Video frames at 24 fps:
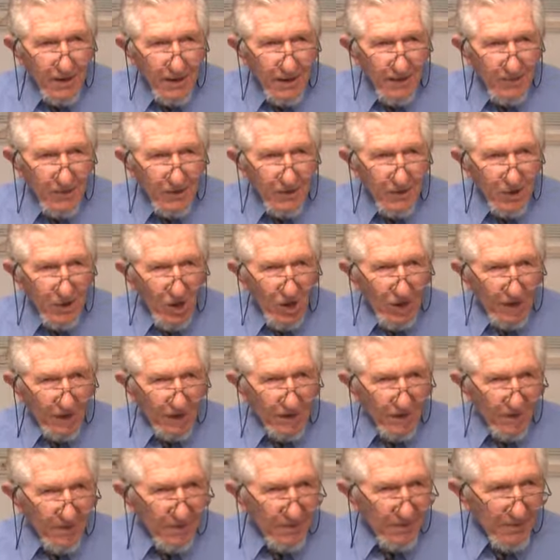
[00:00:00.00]
If you look at
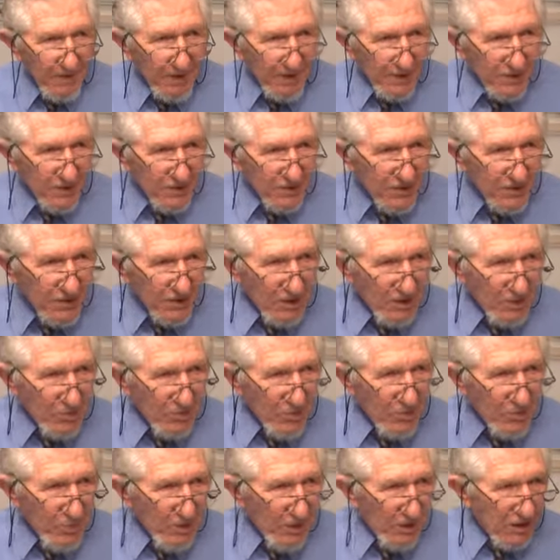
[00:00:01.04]
them and you see
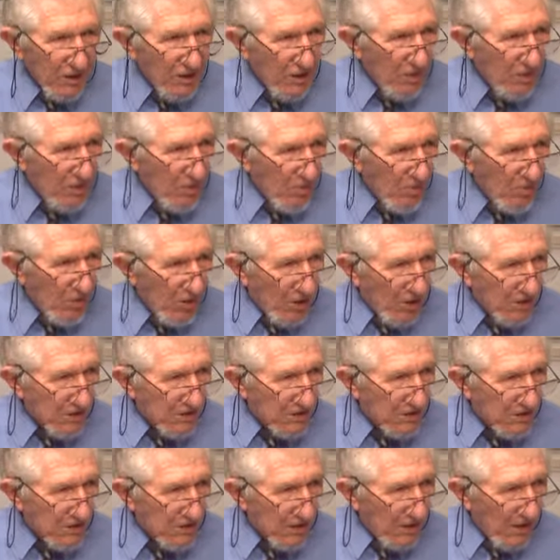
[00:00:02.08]
who's winning the
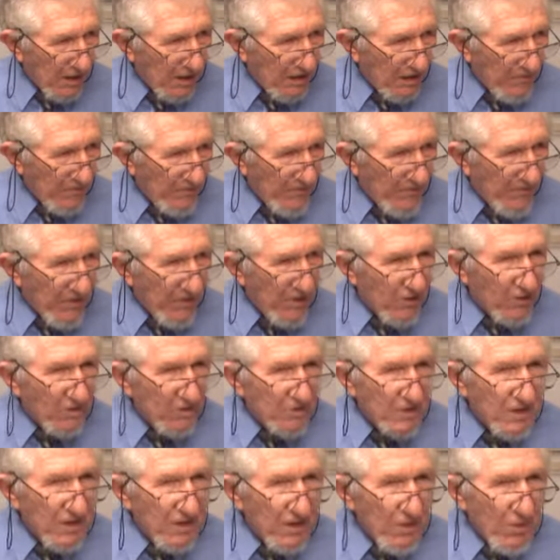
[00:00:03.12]
awards and the
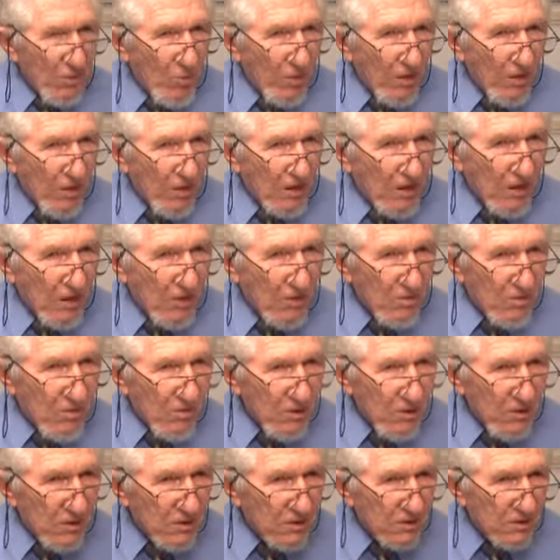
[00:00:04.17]
films that are winning the
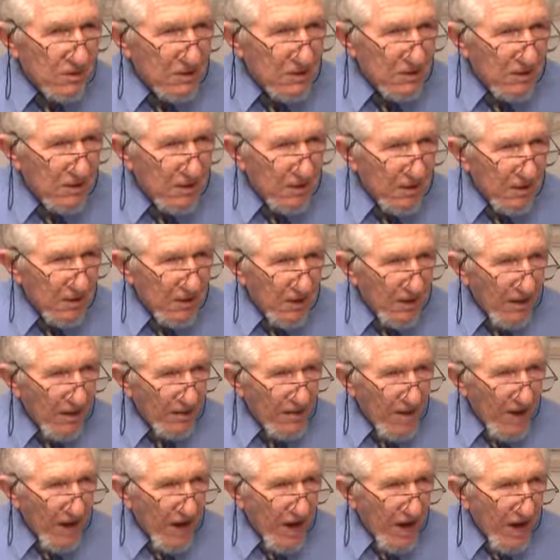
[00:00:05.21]
awards,
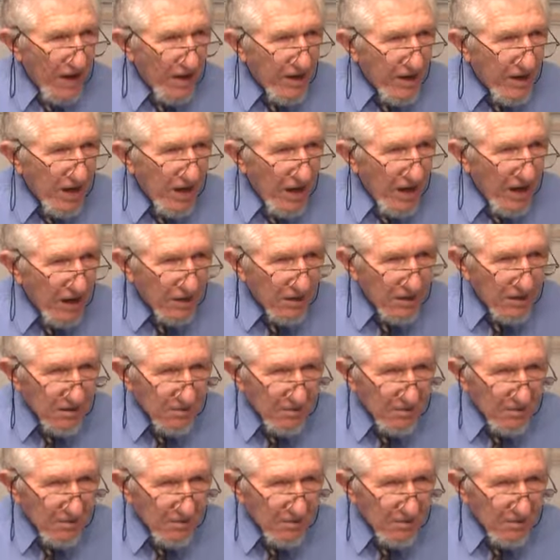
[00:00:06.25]
they are not